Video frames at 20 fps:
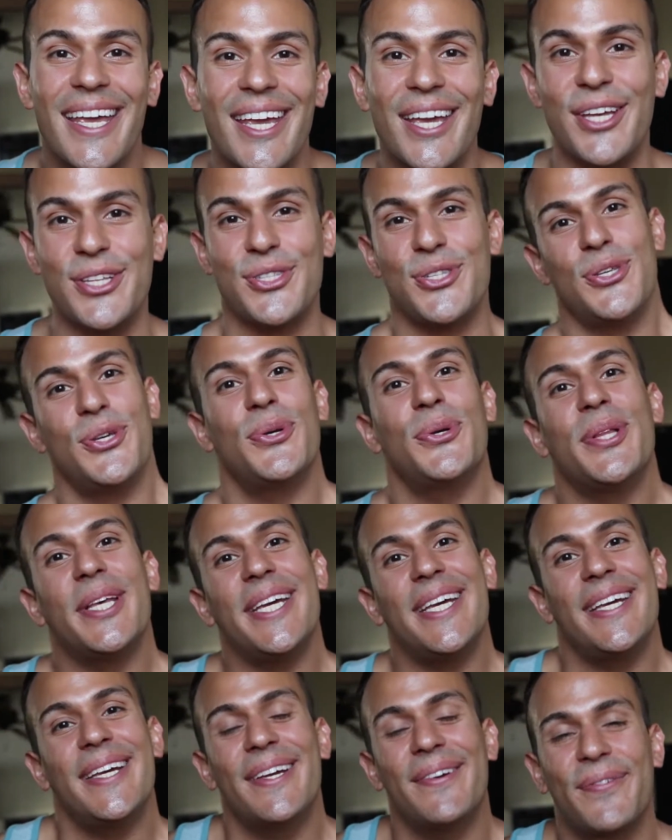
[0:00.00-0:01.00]
It's
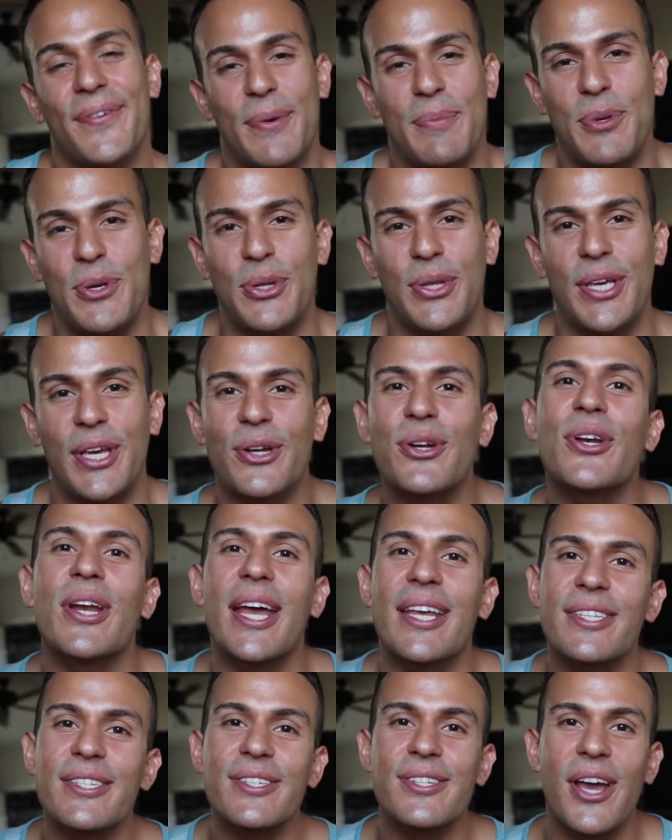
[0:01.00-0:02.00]
Yuli from Yuli and
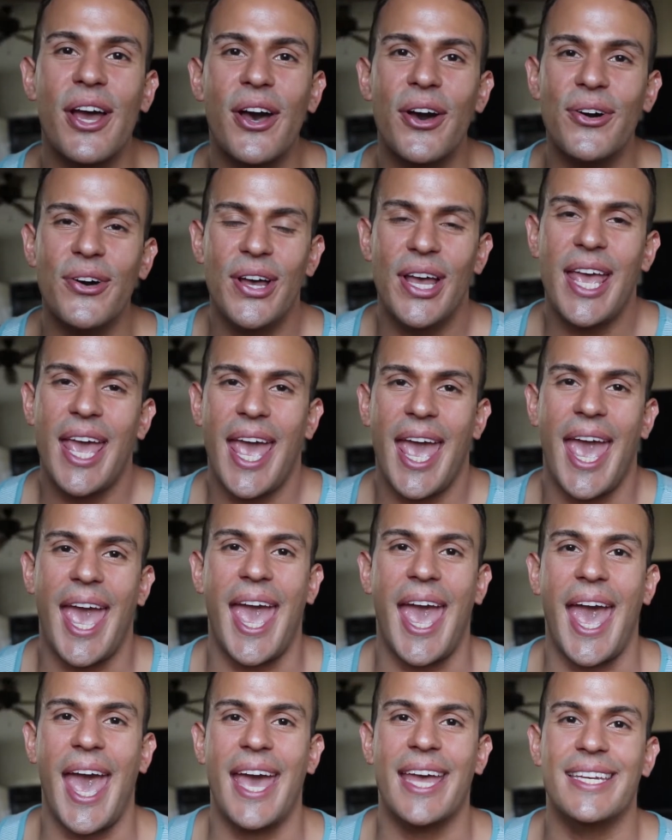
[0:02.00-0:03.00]
Ernesto.
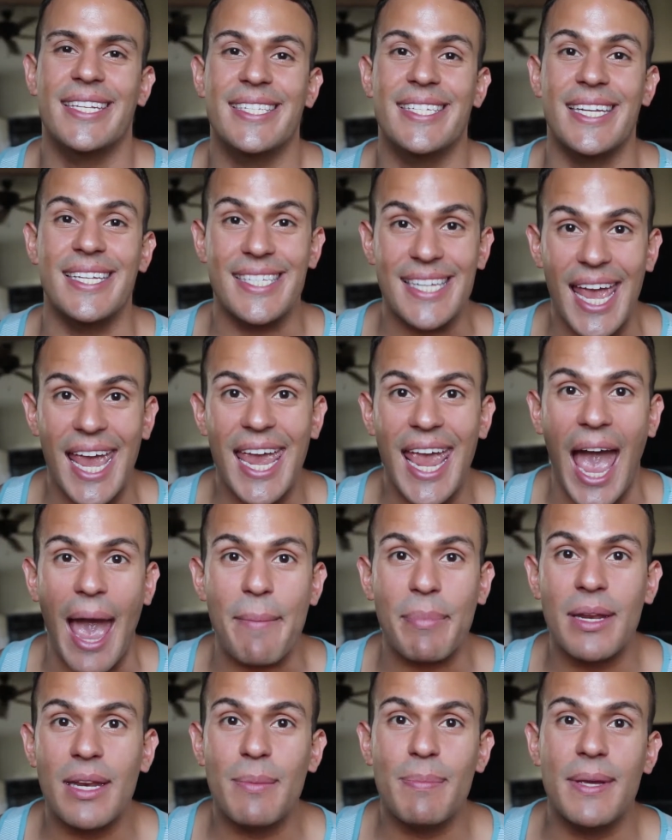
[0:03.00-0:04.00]
And today
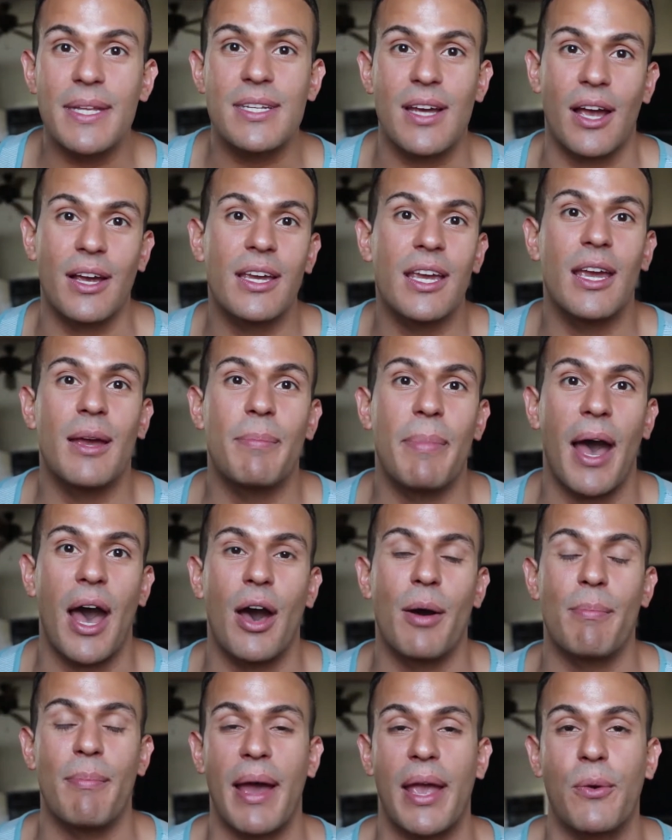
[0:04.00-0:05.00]
I'm going to be talking
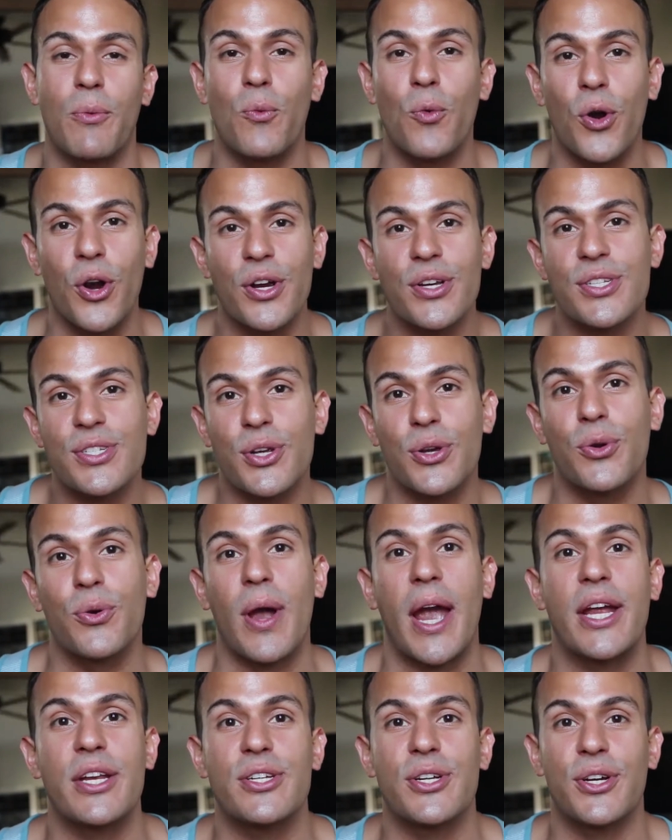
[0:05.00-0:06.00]
about my worst
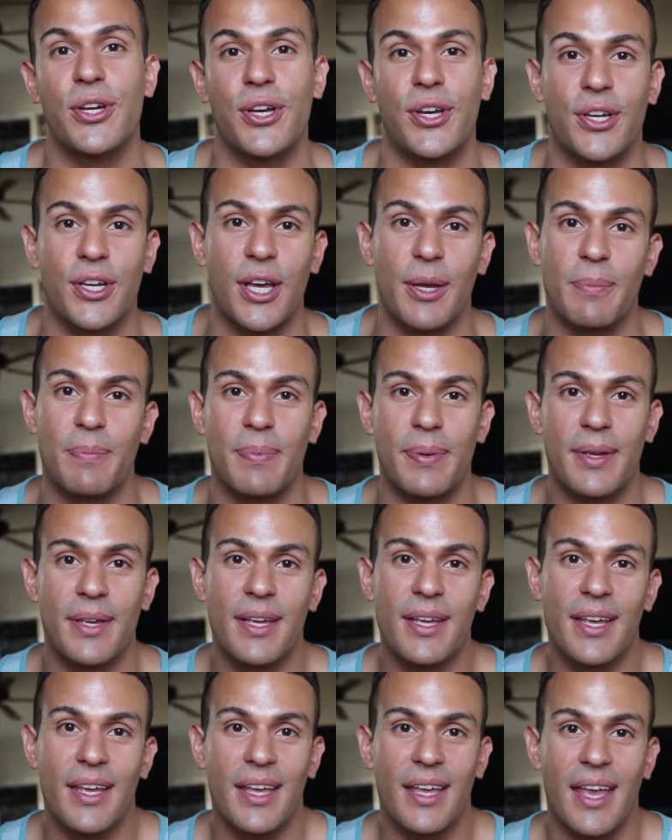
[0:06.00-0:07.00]
Grindr hookup
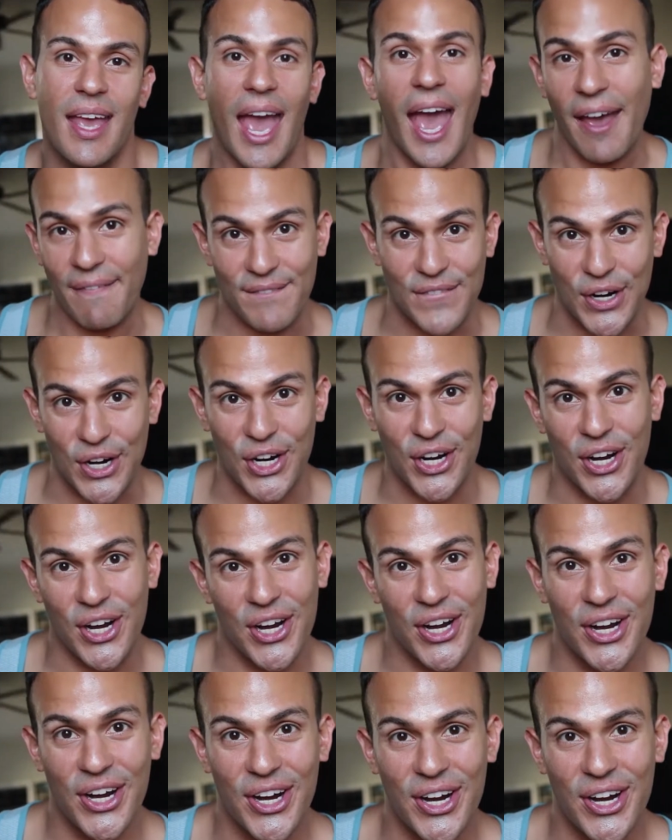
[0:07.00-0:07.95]
ever.